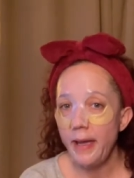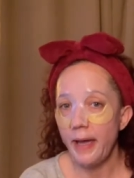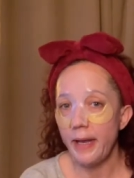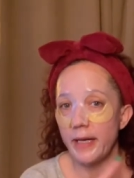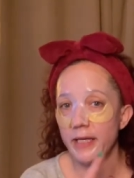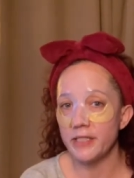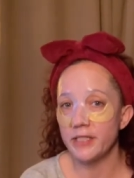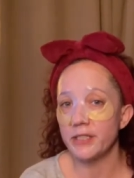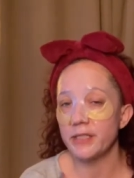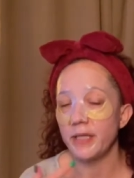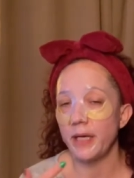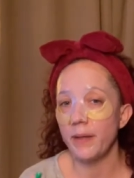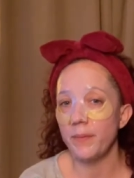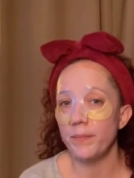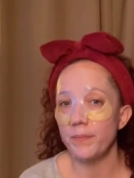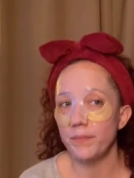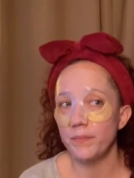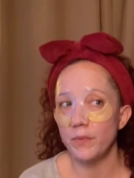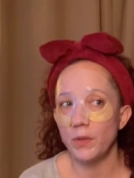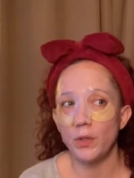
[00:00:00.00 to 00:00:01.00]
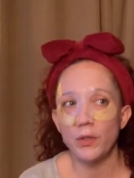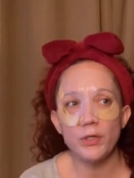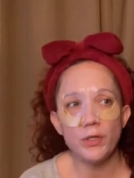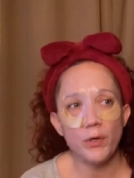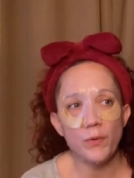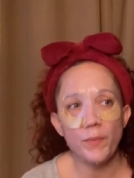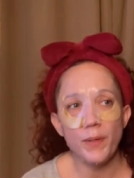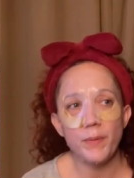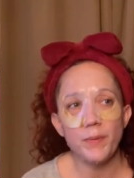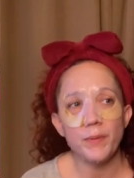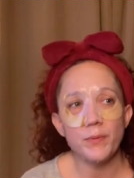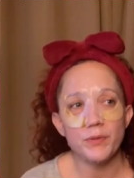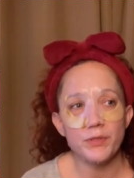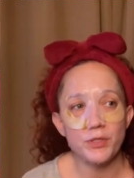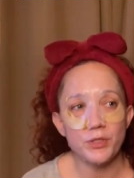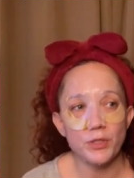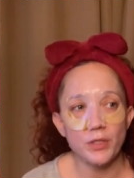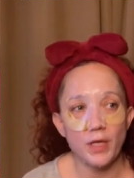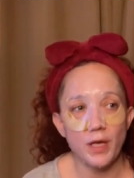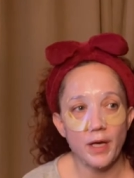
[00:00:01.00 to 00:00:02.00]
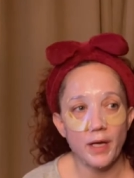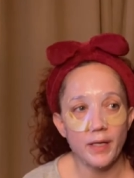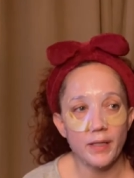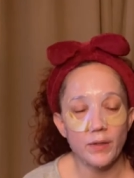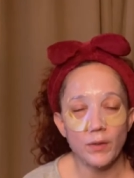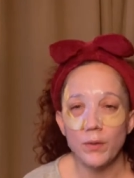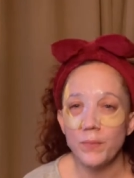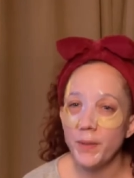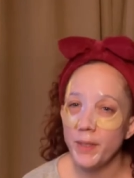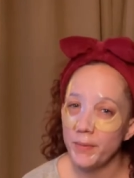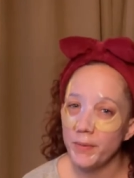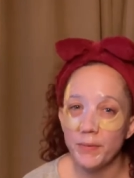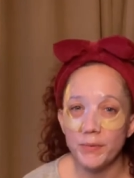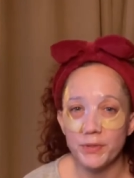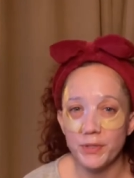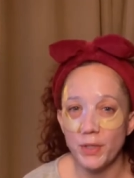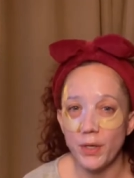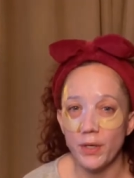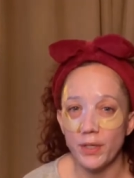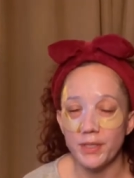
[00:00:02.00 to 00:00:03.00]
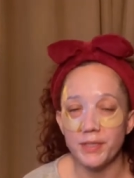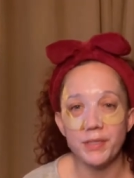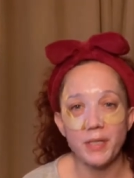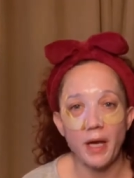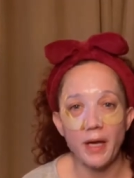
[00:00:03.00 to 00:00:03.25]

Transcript: And I just kept, or no, maybe it was July, or maybe it was August.